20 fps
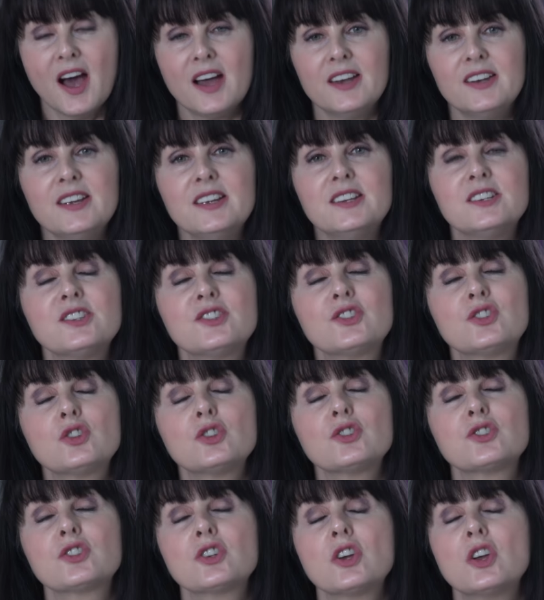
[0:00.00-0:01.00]
And it is
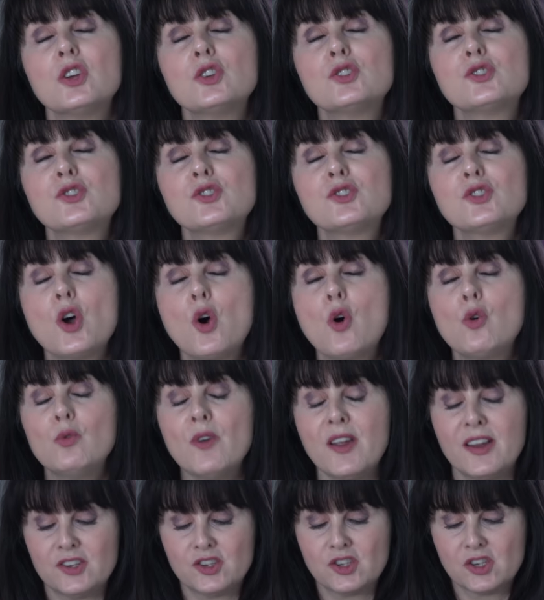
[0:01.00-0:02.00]
just so
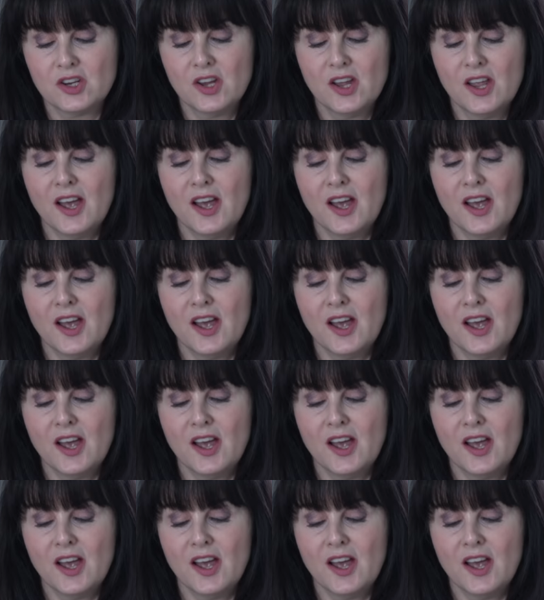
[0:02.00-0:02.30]
rich